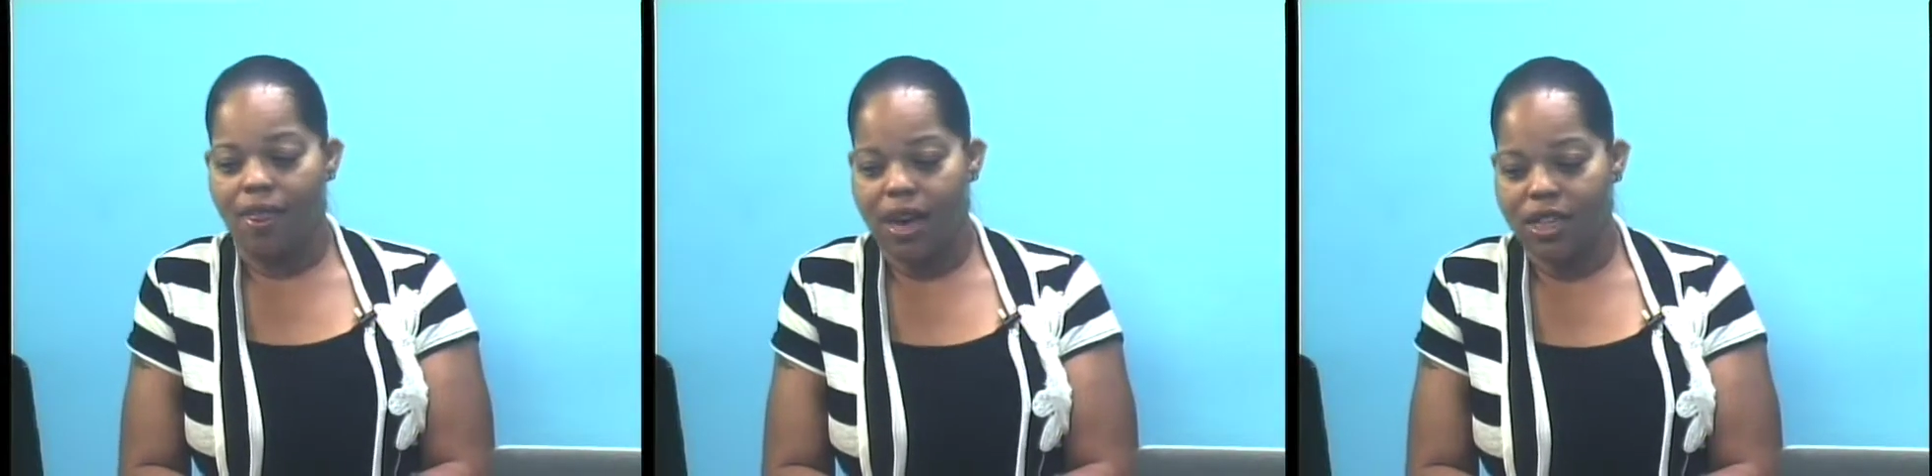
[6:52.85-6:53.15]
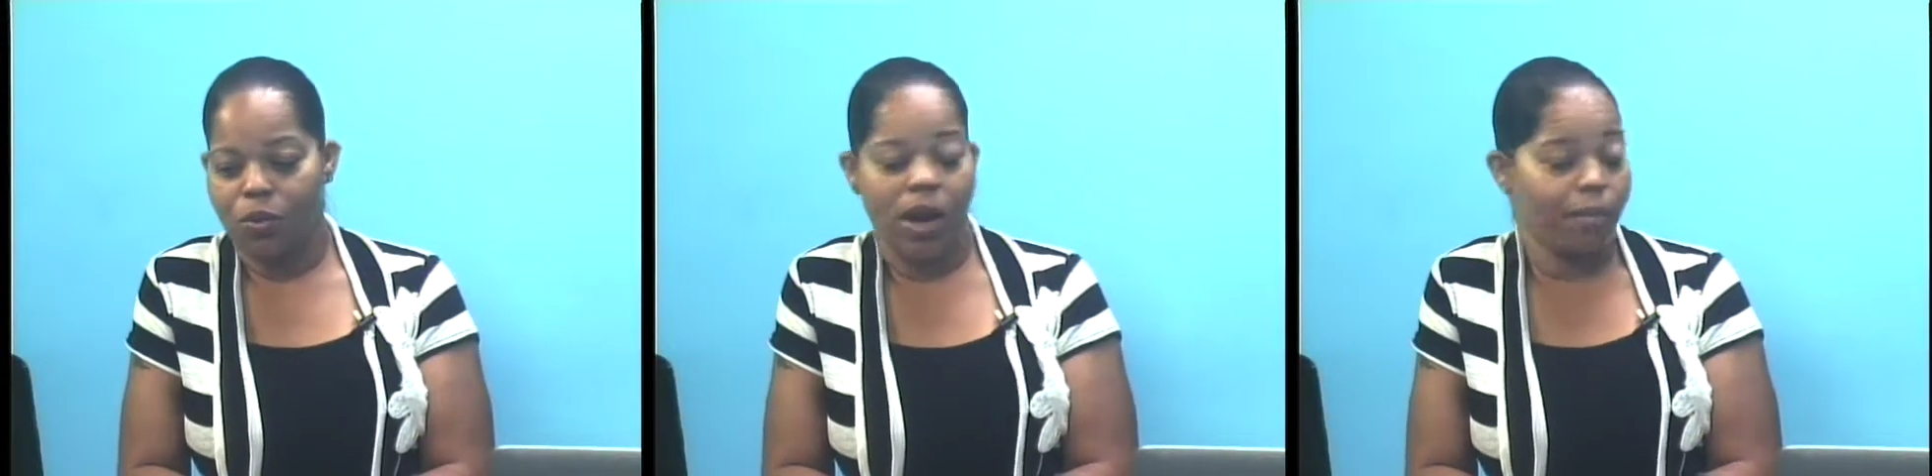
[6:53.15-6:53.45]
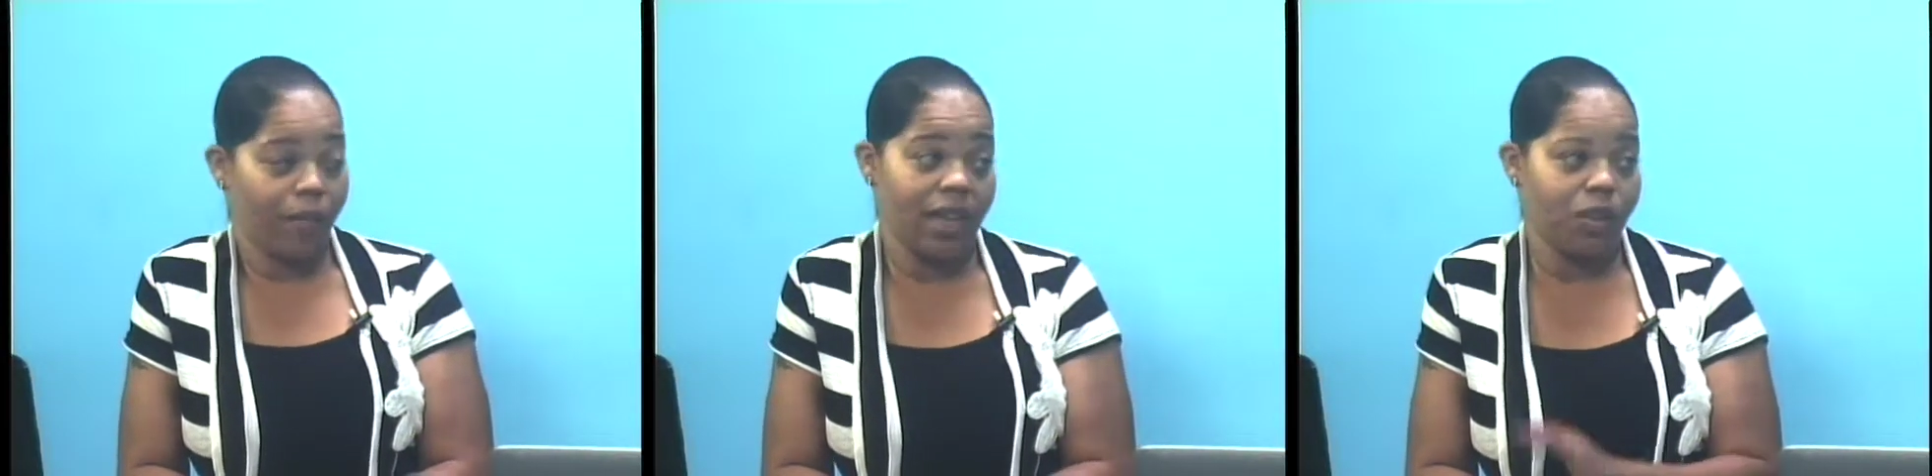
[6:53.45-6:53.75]
Mm-hmm. That's what
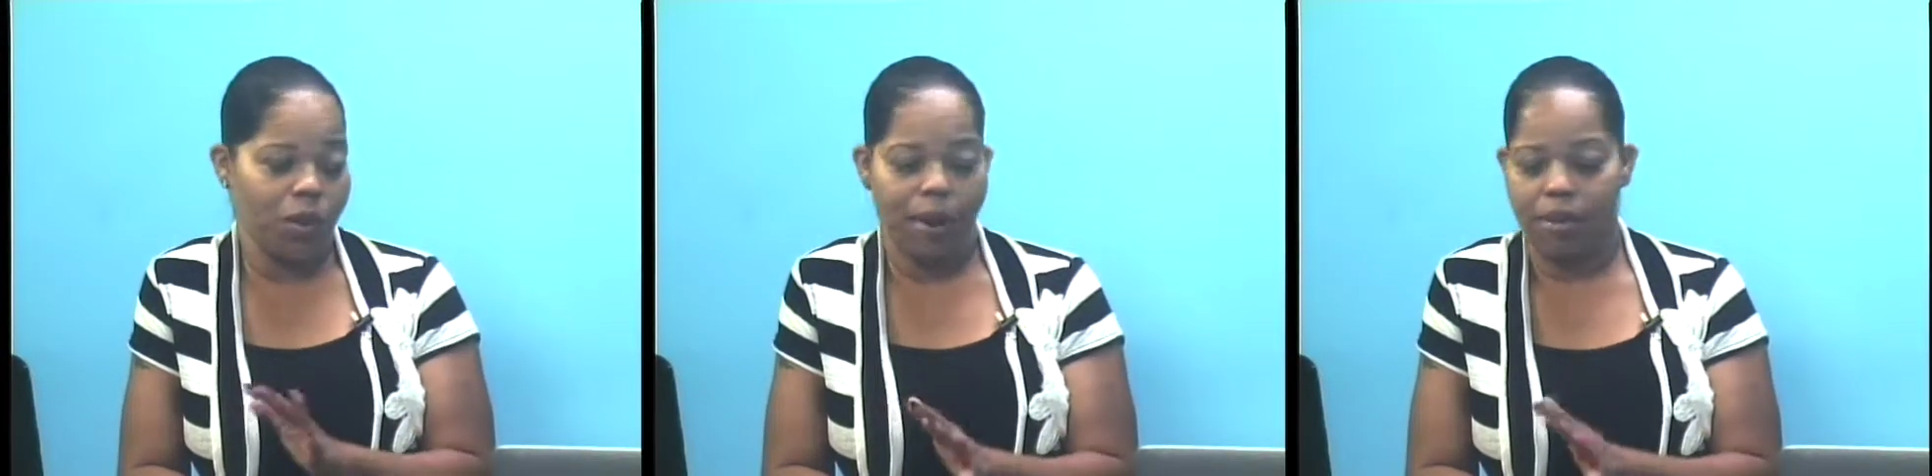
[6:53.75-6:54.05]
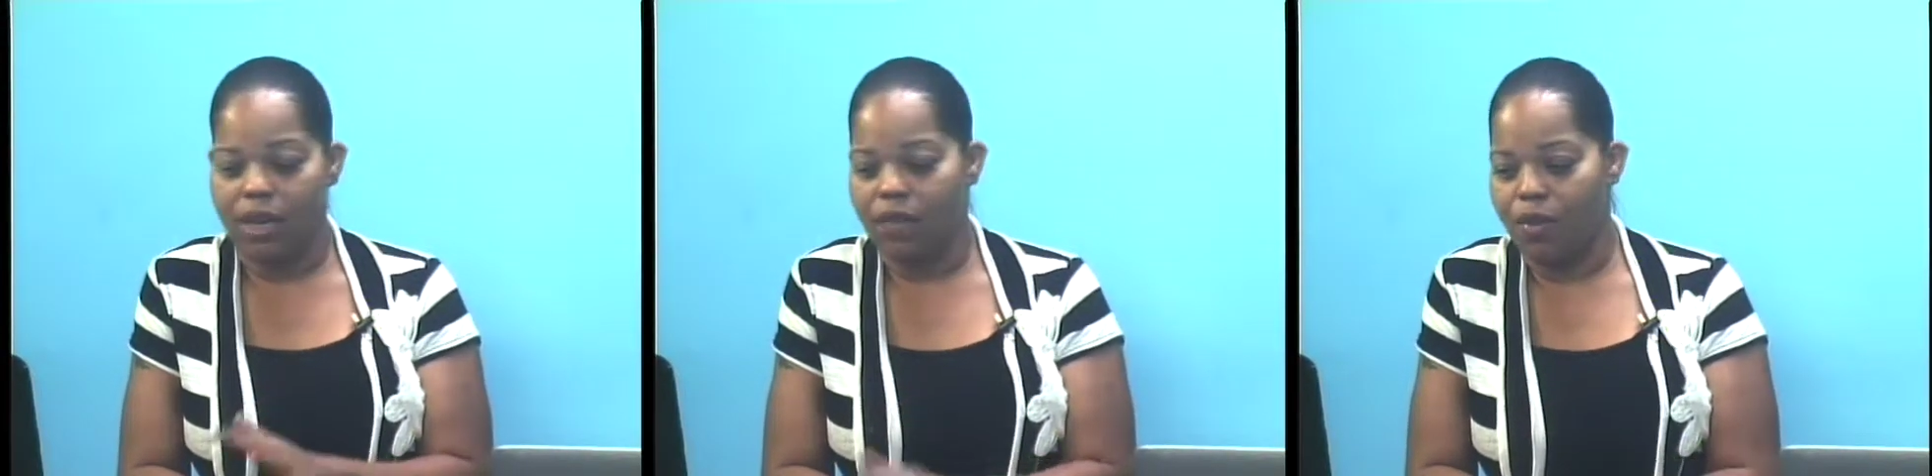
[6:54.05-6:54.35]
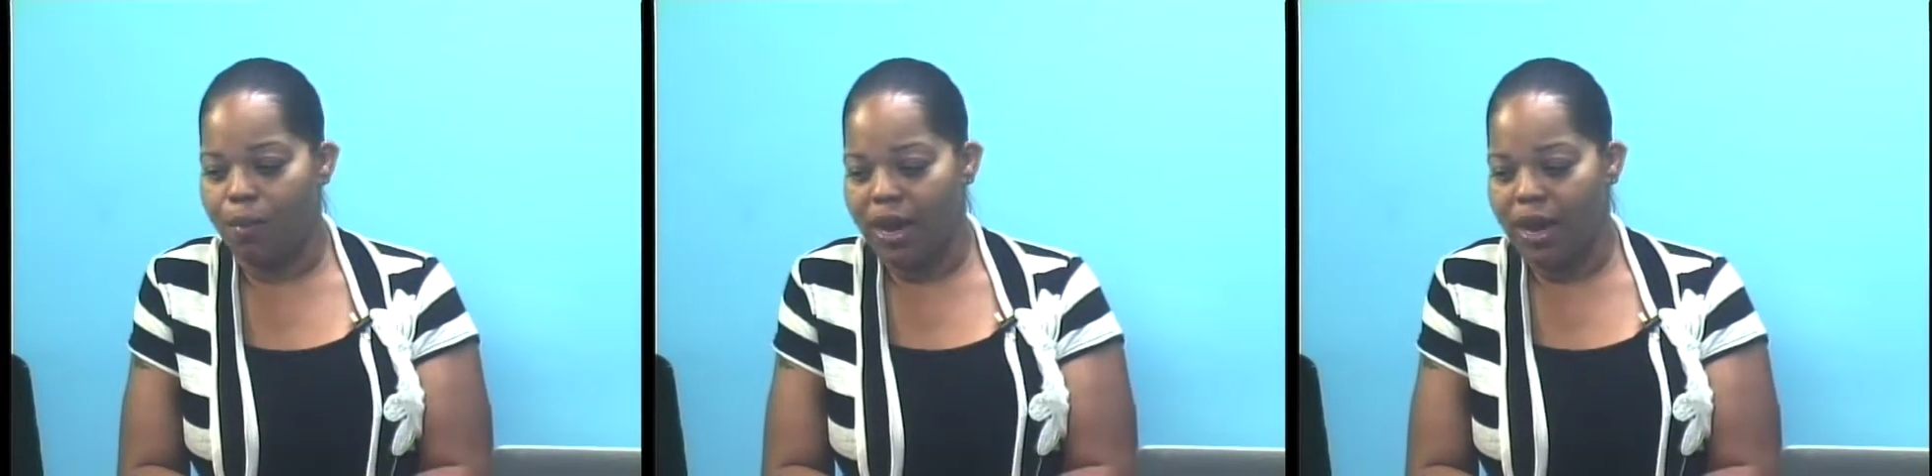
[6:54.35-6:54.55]
I that's what I believe.